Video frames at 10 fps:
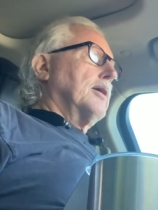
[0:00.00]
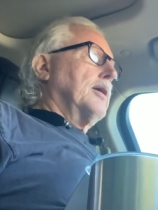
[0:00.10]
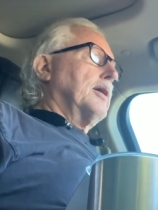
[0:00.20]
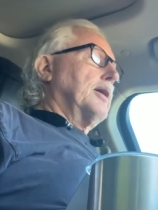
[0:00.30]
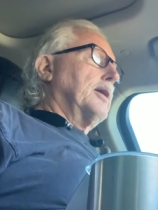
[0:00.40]

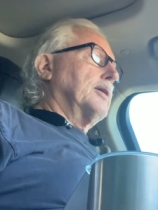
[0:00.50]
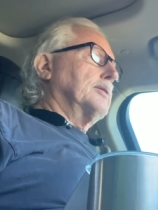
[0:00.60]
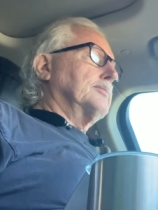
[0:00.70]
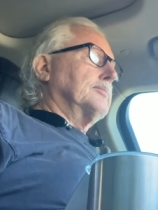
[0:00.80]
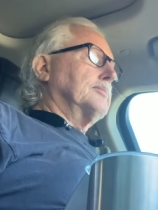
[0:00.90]
uh,
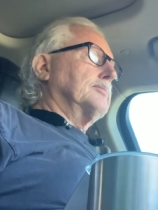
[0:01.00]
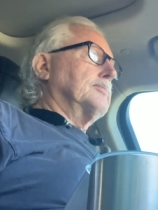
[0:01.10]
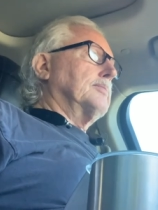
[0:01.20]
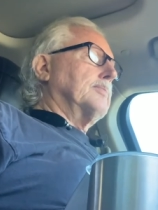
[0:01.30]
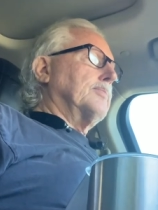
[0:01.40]
uh,
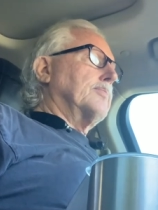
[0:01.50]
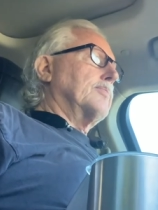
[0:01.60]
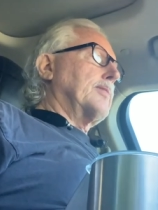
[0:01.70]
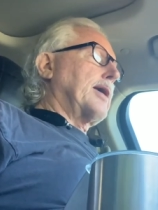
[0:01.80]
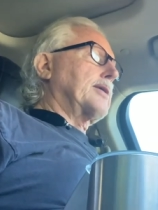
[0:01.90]

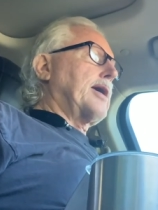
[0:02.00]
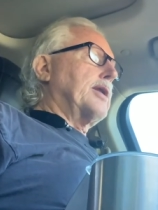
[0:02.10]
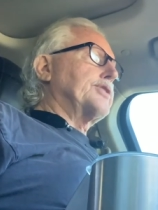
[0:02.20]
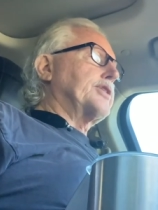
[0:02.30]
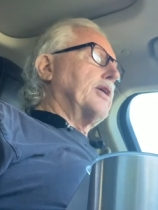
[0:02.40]
that
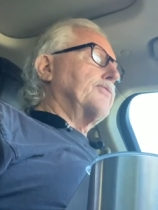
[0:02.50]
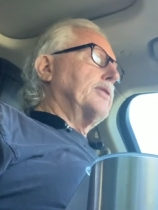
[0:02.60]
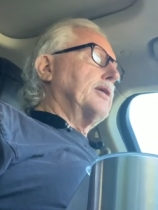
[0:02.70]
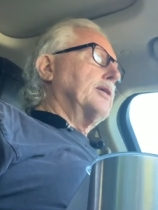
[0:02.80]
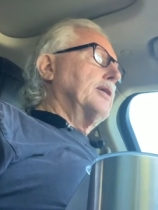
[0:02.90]
kind of stuff.
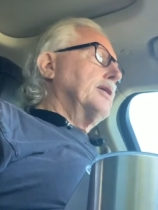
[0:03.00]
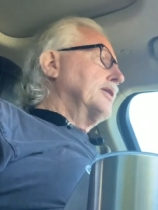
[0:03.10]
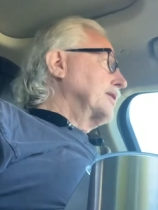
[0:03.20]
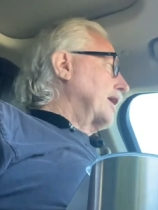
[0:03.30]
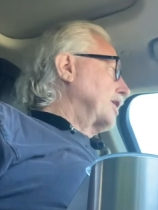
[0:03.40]

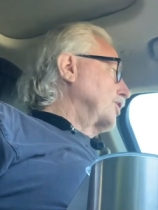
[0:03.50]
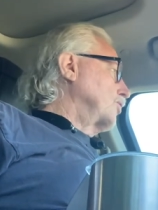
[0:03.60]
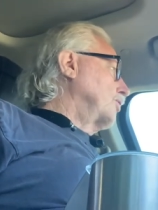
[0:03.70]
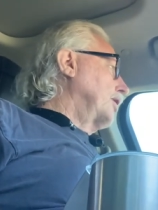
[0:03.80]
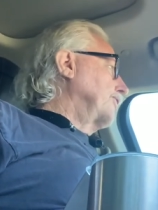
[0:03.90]
Now,
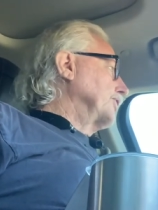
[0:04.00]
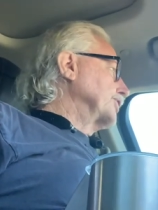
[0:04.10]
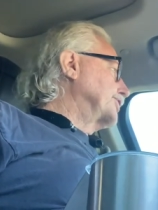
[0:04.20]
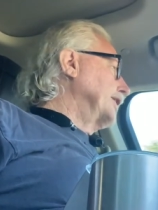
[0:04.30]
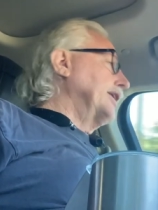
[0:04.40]
if you're
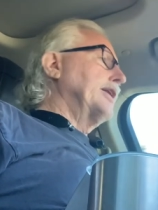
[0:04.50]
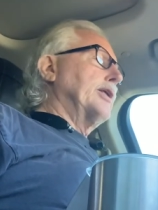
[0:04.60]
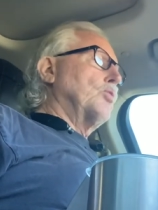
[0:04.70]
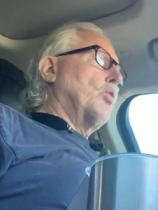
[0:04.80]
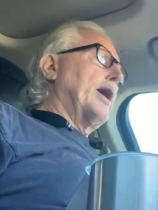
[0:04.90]
sitting
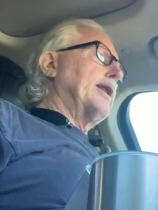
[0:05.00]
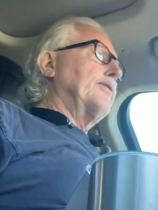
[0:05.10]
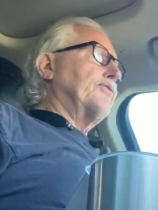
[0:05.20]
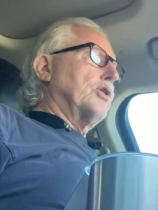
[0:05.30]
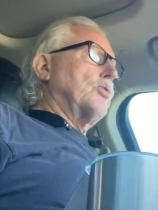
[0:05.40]
and
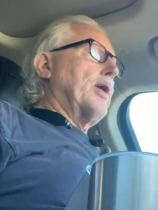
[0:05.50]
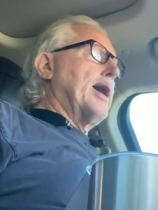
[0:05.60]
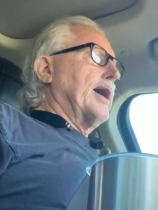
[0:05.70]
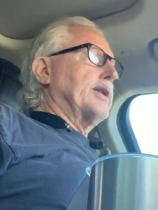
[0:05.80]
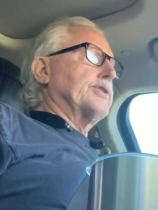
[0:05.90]
waiting for a
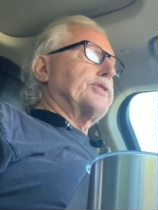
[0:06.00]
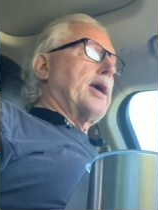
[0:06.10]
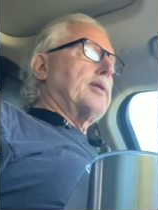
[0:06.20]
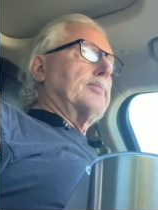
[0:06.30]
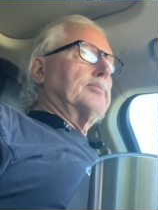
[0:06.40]
ride, is
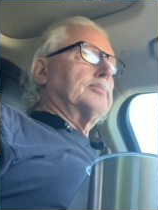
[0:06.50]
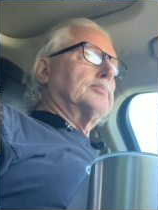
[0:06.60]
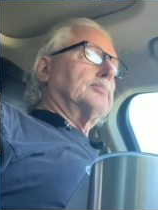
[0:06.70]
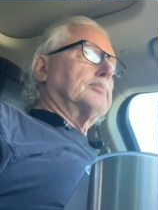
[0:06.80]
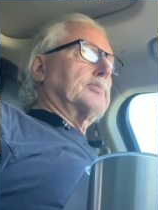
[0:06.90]
that
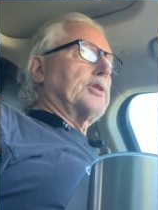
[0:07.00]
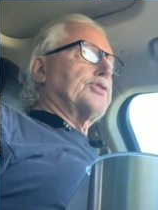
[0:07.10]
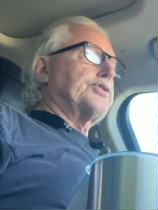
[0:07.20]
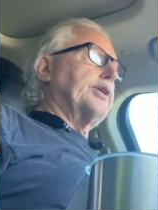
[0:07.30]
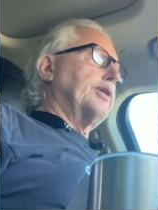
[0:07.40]

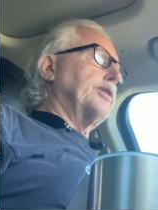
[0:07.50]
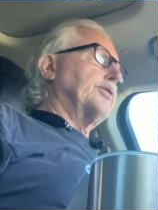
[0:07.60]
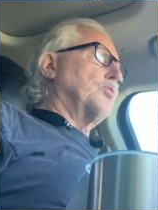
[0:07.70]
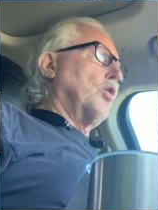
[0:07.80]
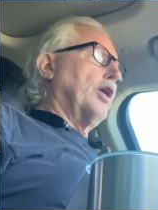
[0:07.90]

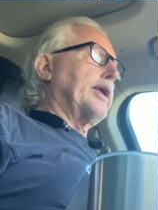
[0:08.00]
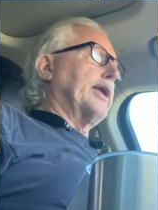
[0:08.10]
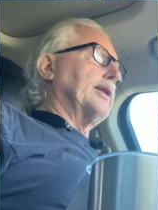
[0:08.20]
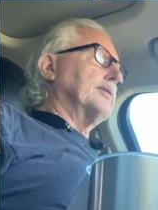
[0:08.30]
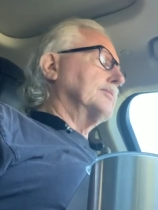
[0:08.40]
considered
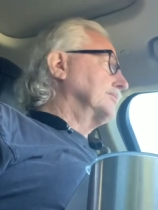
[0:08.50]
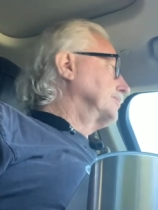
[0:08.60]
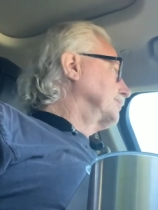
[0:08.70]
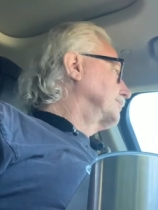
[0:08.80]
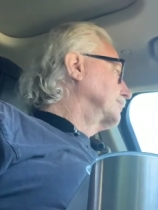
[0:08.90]
working?
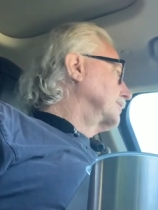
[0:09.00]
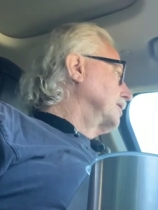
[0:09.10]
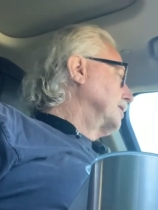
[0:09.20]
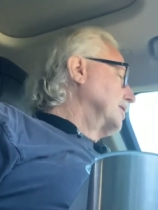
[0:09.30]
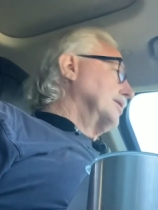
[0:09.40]

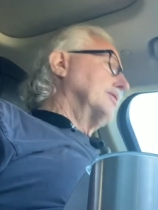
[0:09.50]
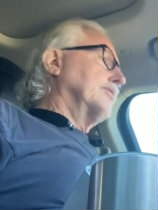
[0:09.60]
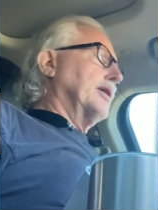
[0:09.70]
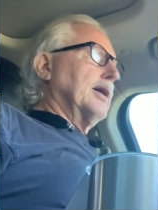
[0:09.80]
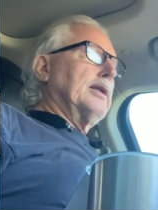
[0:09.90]

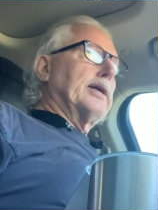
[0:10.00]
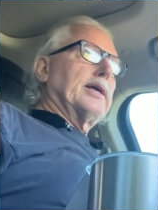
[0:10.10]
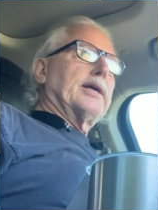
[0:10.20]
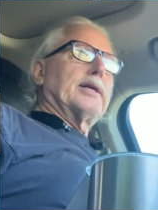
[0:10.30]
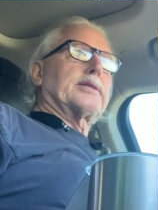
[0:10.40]
Well, it,
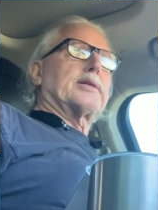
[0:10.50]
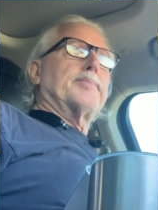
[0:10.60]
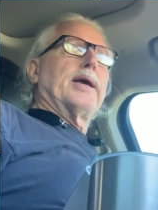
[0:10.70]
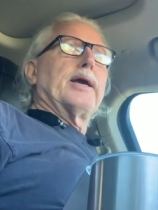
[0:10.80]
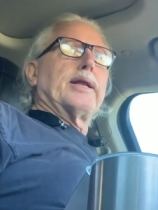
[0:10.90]
it,
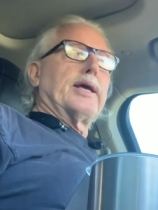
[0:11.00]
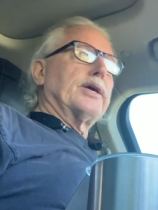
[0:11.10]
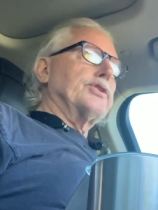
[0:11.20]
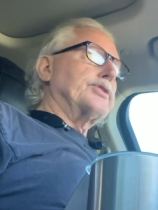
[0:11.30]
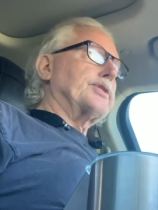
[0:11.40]
to me it
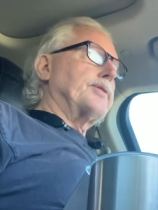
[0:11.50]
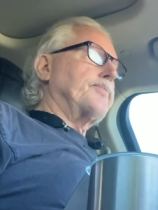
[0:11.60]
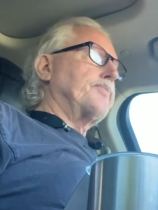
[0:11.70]
is.